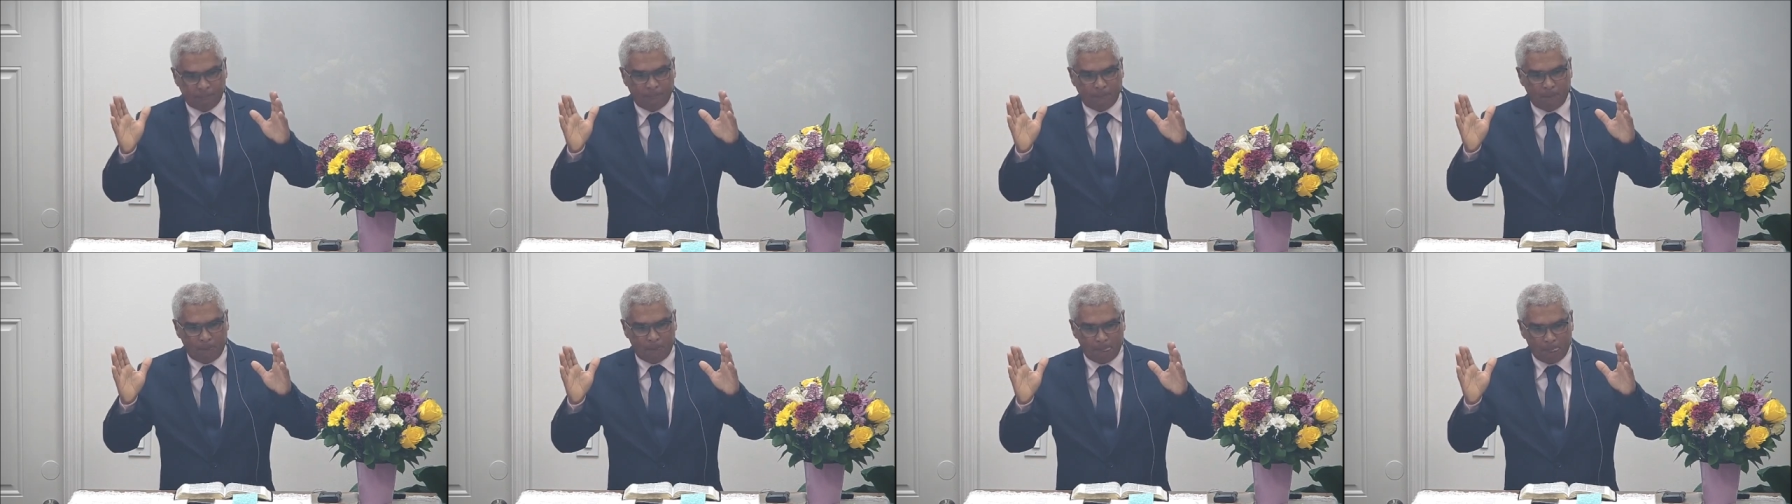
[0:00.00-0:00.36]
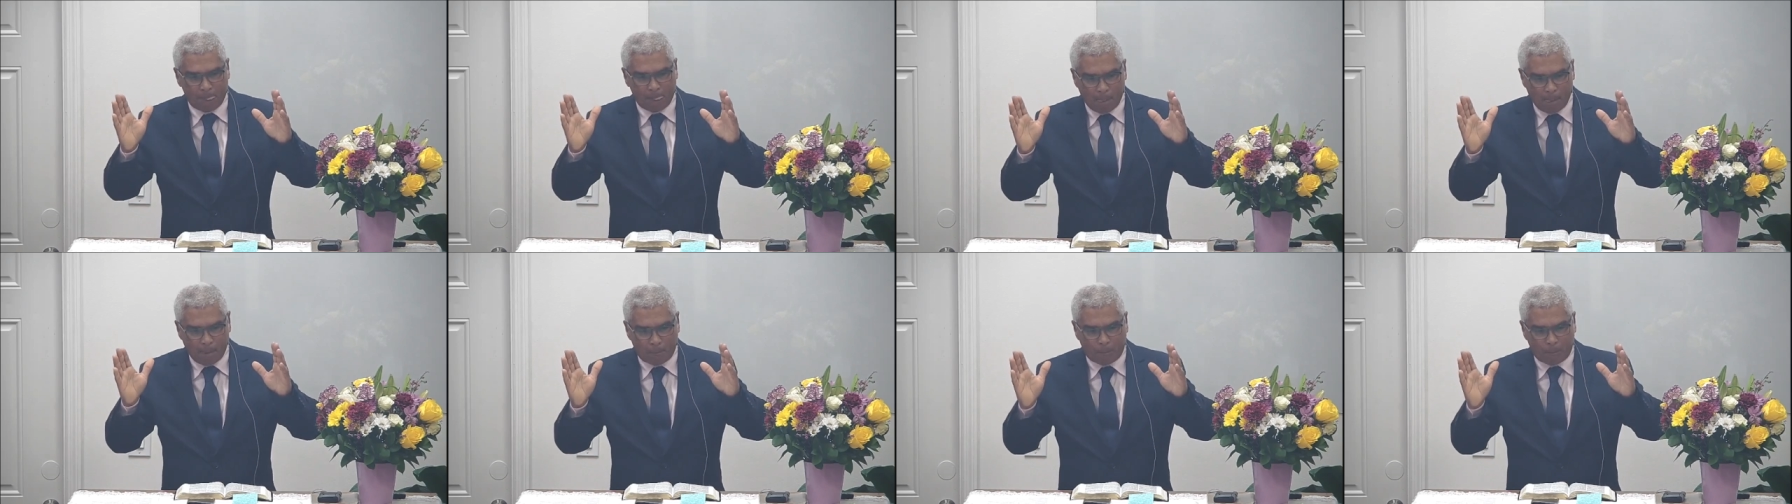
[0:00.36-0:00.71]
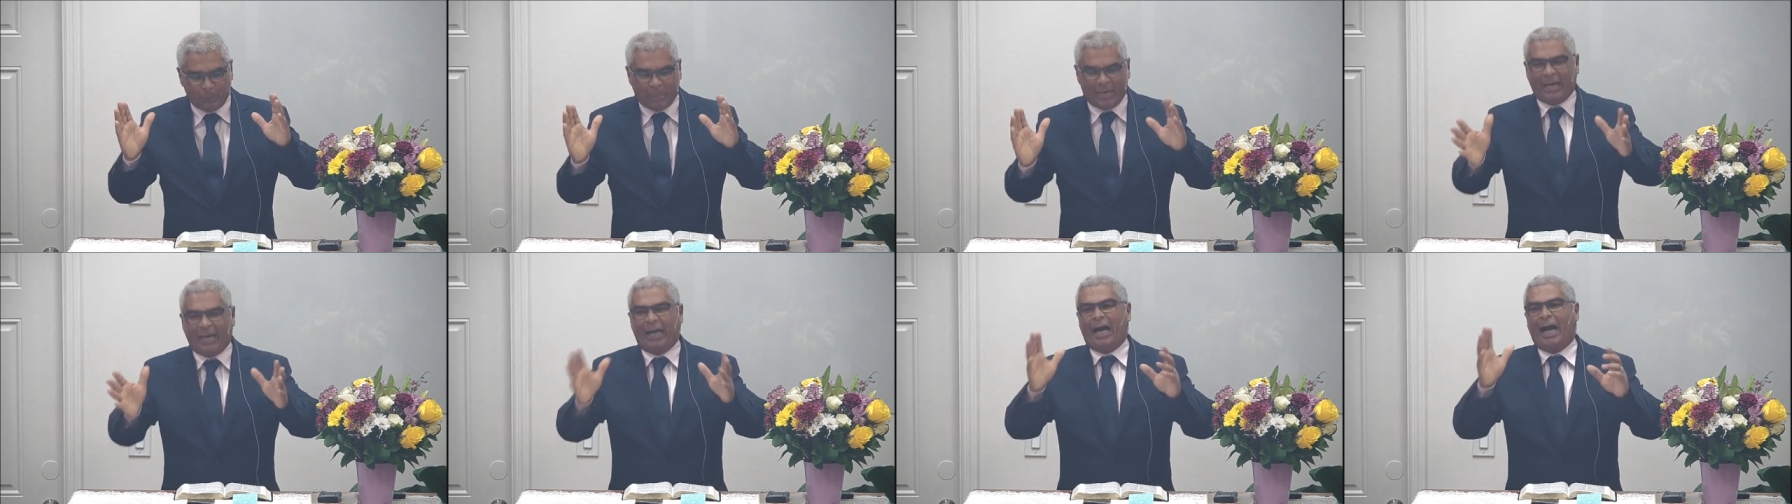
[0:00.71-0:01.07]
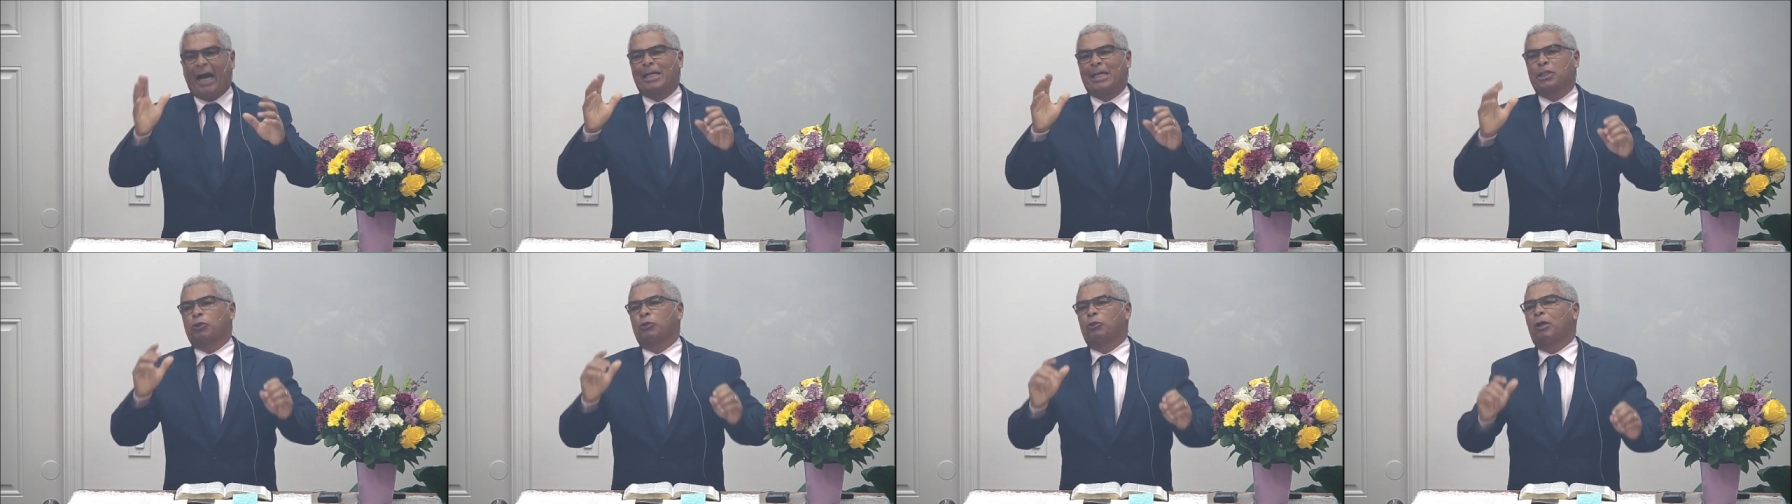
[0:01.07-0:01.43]
goes
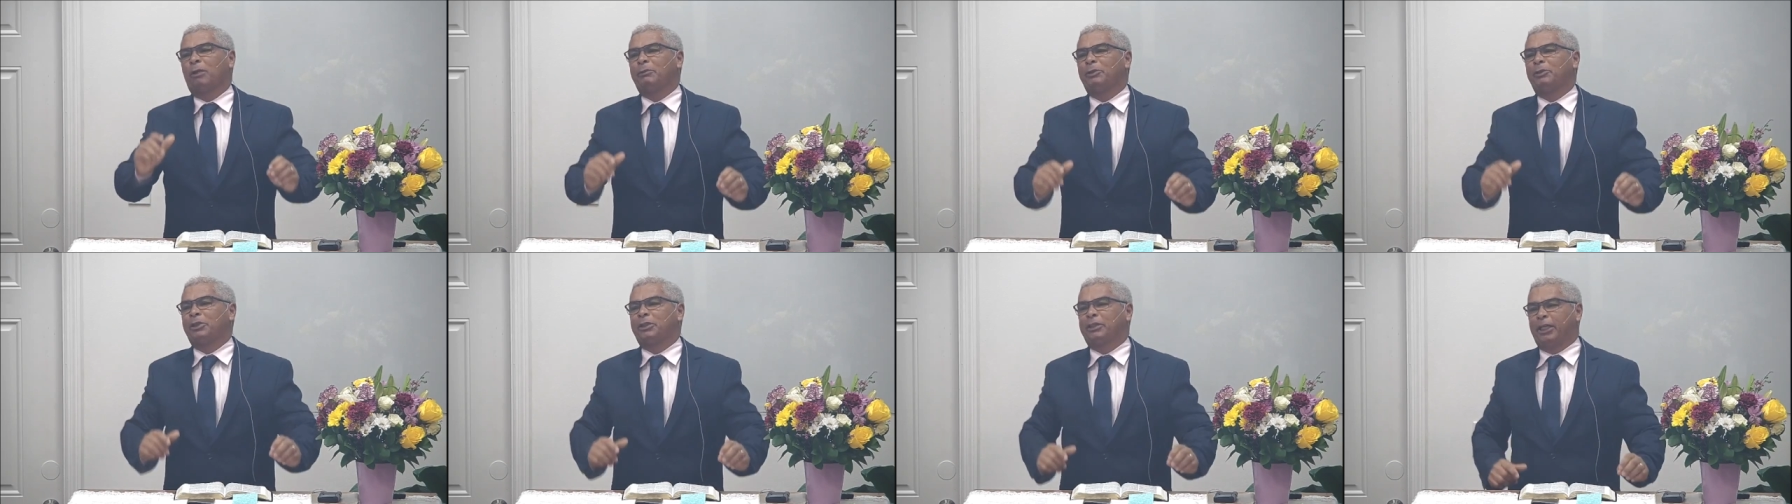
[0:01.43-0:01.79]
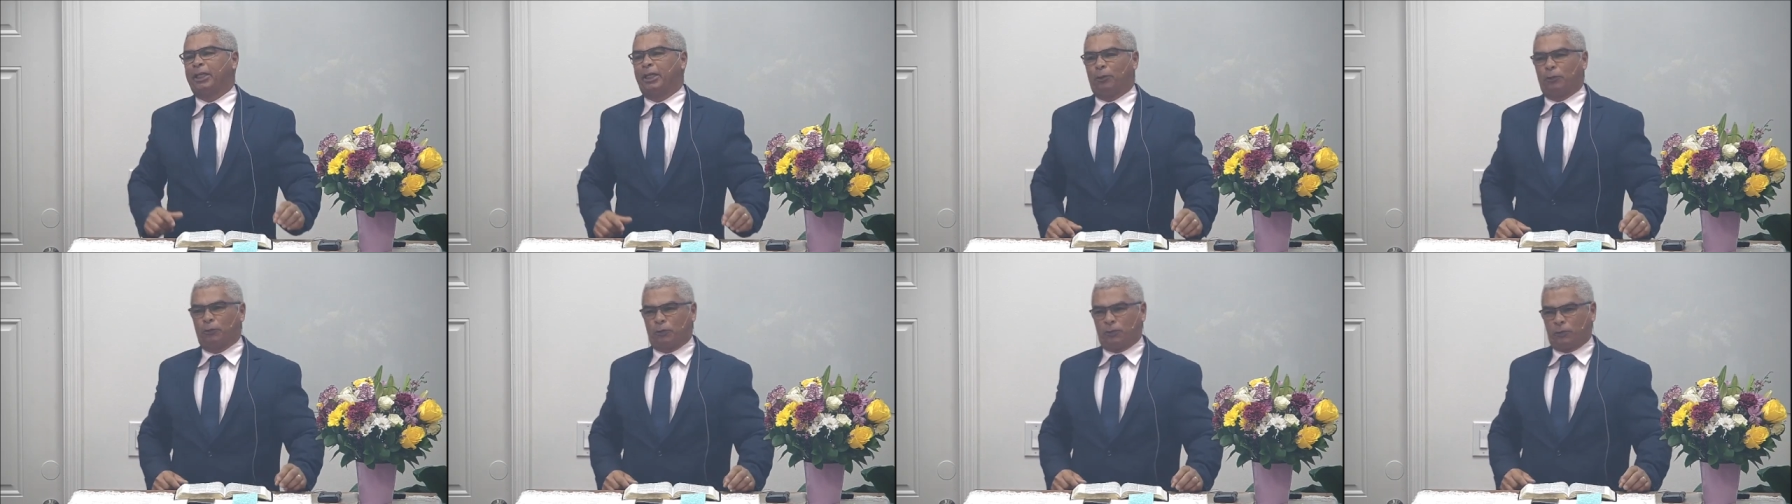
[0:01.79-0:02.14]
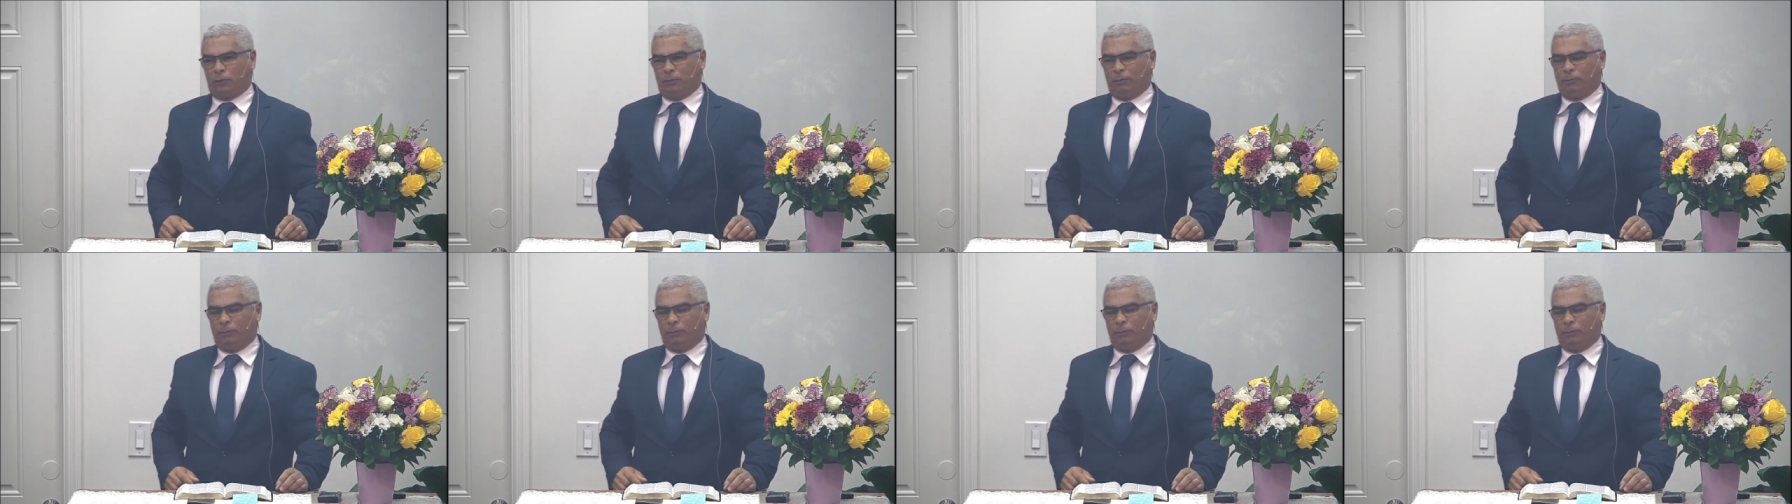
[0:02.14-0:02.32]
to the